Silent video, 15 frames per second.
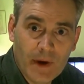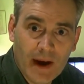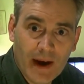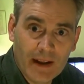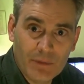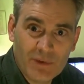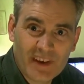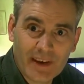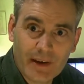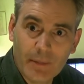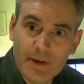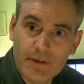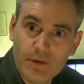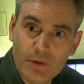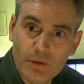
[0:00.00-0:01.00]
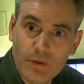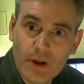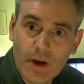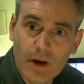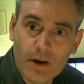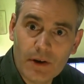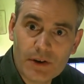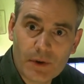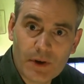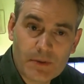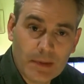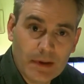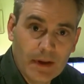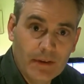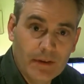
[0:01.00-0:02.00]
and it was getting a bit too large, so I
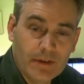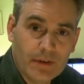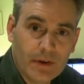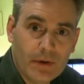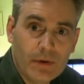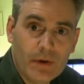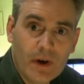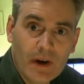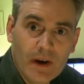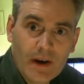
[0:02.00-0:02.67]
split it into two.